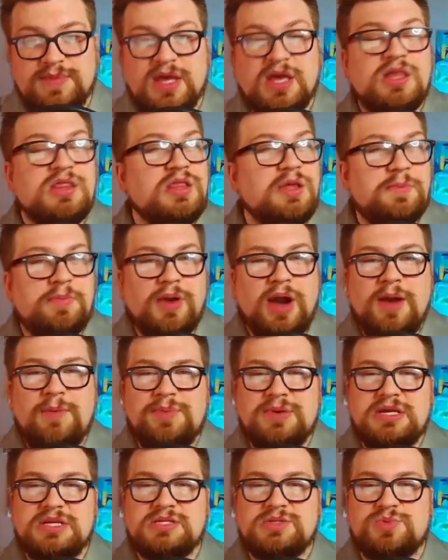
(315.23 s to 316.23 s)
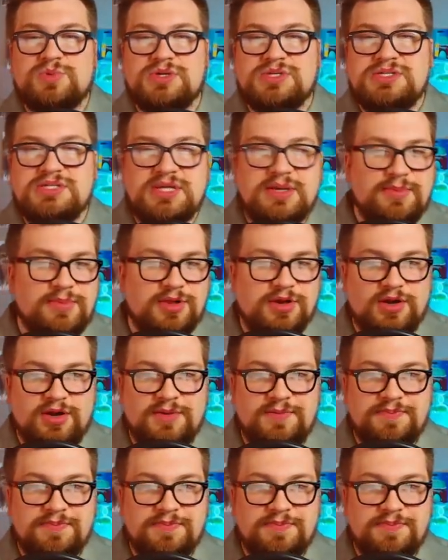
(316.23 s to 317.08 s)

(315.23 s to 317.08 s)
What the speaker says: The properties were similar.